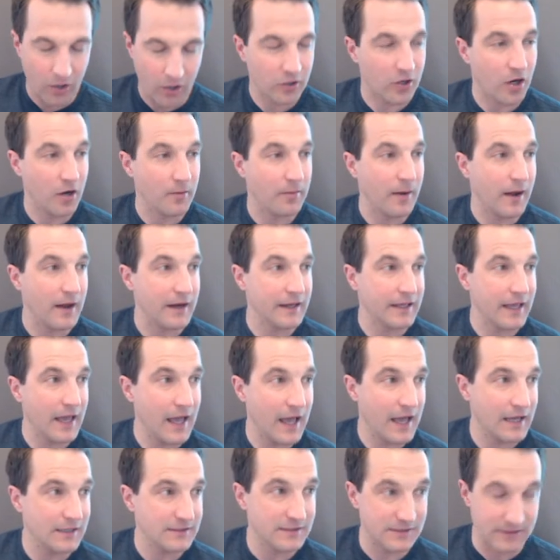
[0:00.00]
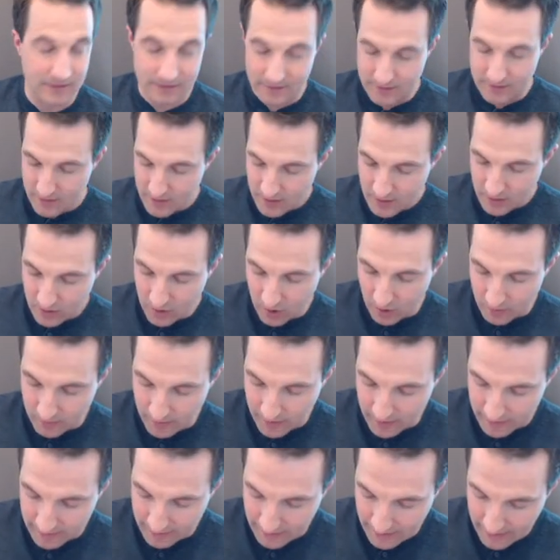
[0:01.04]
our carbonic acid.
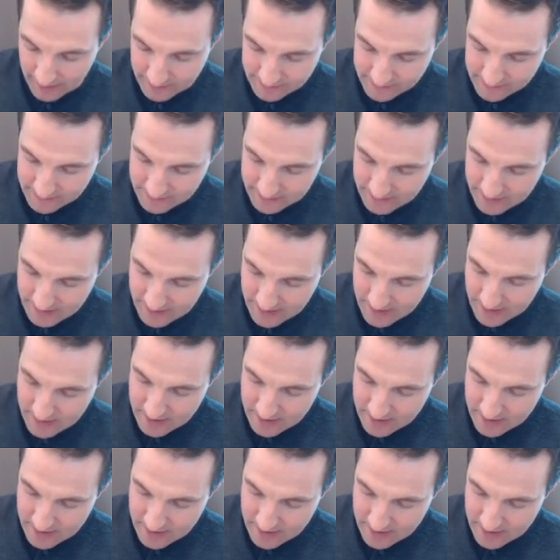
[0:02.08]
Carbonic acid